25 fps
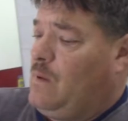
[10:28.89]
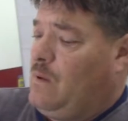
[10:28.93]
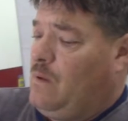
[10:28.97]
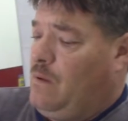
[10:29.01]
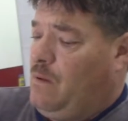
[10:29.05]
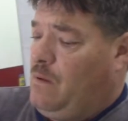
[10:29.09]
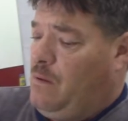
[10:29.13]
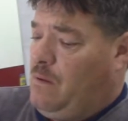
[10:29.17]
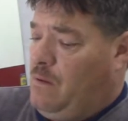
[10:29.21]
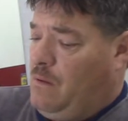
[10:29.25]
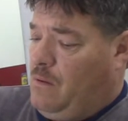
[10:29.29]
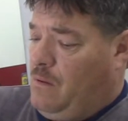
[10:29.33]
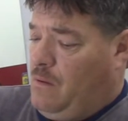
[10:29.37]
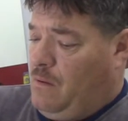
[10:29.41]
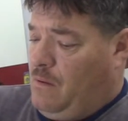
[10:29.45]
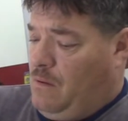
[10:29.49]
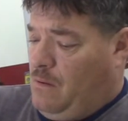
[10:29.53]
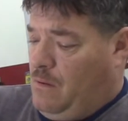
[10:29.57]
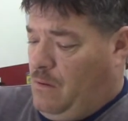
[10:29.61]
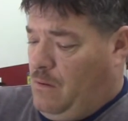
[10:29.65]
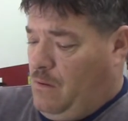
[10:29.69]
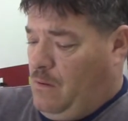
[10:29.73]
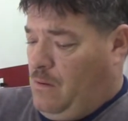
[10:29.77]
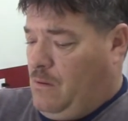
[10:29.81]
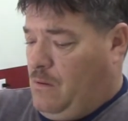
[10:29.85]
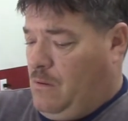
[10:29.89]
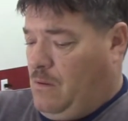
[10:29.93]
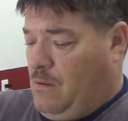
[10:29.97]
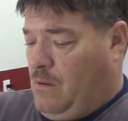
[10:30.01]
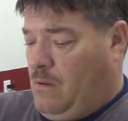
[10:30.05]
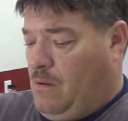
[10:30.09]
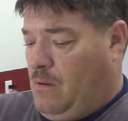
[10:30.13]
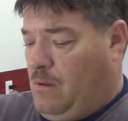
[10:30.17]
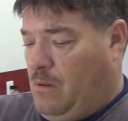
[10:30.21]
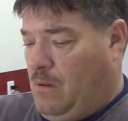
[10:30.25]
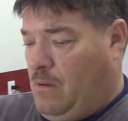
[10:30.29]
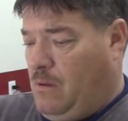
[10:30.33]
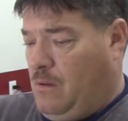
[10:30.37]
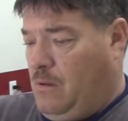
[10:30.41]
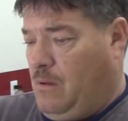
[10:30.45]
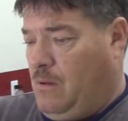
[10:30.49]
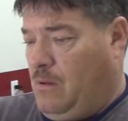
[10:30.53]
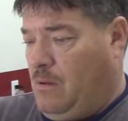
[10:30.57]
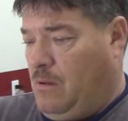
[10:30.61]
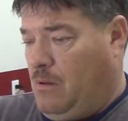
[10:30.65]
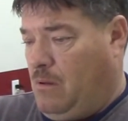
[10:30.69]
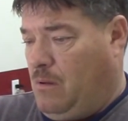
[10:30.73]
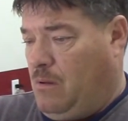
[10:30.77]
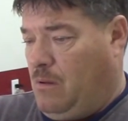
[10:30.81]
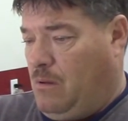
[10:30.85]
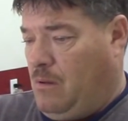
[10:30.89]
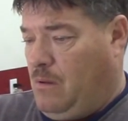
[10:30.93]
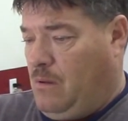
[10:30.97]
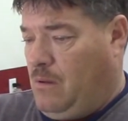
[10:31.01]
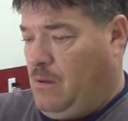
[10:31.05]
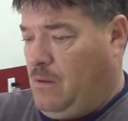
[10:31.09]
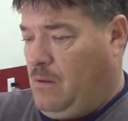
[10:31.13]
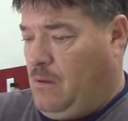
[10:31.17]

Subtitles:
[no speech]